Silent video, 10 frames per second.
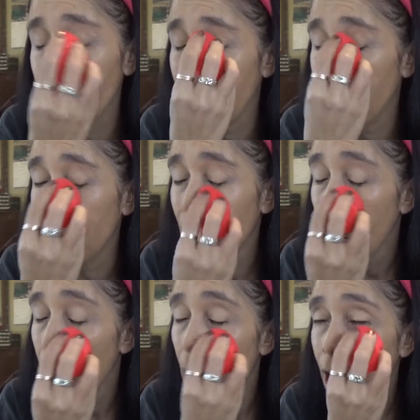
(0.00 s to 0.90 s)
and
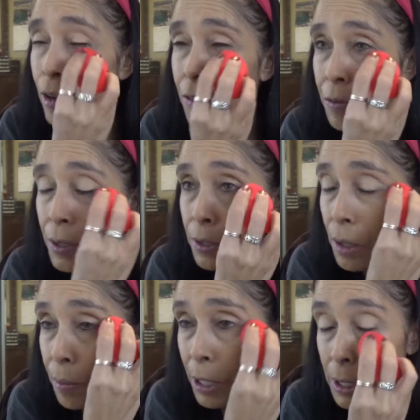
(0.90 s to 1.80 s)
how it feels
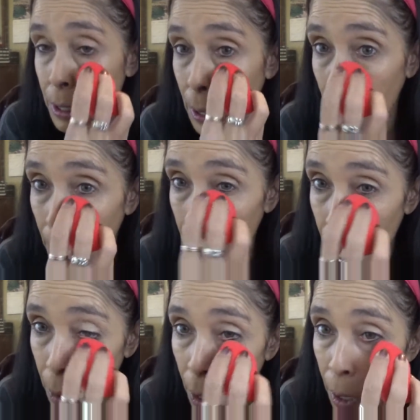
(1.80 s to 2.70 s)
on my skin,
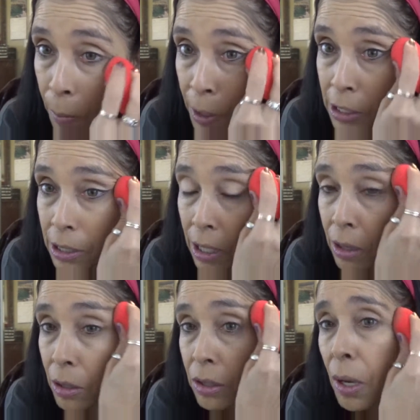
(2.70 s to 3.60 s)
or how my
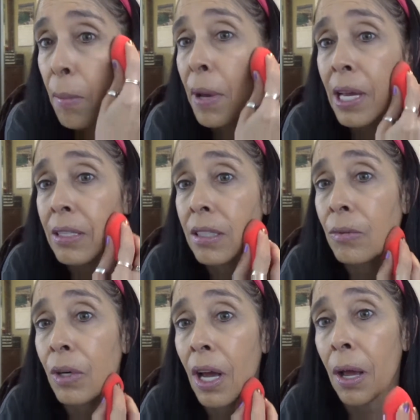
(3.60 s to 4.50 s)
skin looks amazing
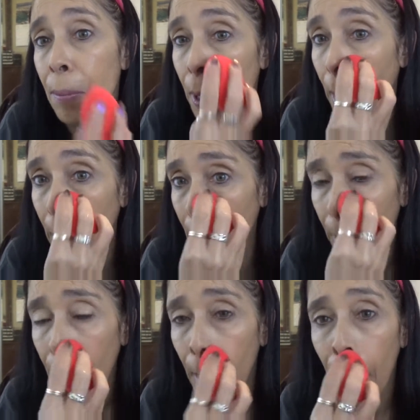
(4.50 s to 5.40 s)
when I apply it.
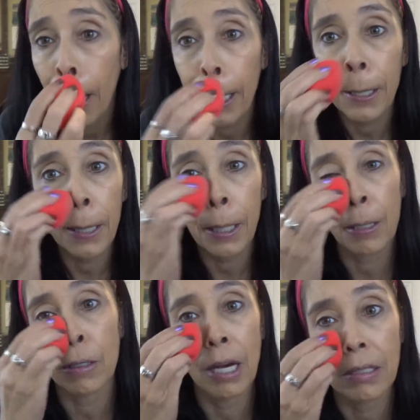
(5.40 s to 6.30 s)
He could
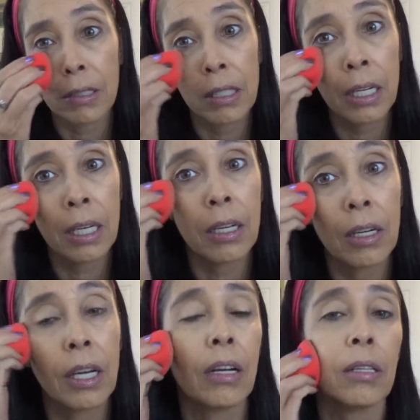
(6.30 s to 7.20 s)
care less. He
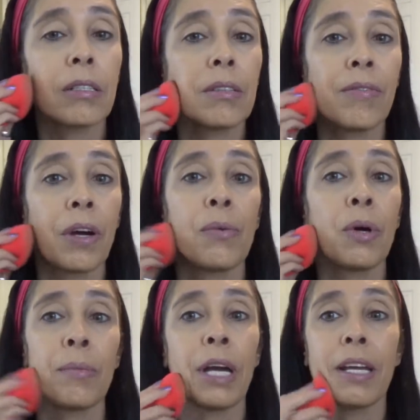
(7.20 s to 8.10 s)
could care less if I
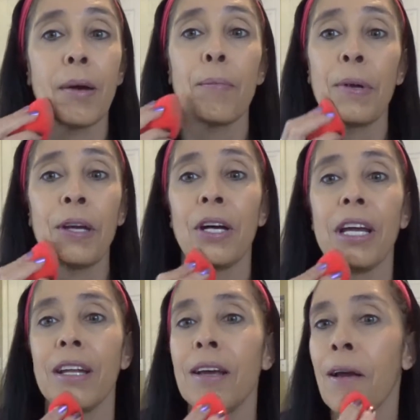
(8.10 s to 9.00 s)
wear makeup,
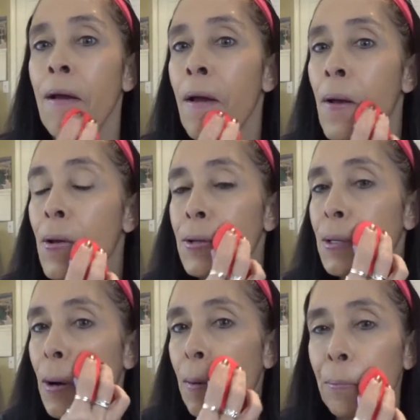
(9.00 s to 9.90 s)
period.
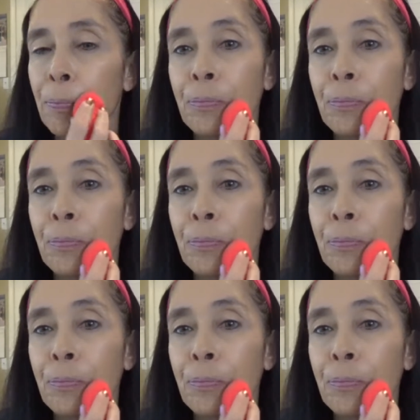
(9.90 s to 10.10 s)
So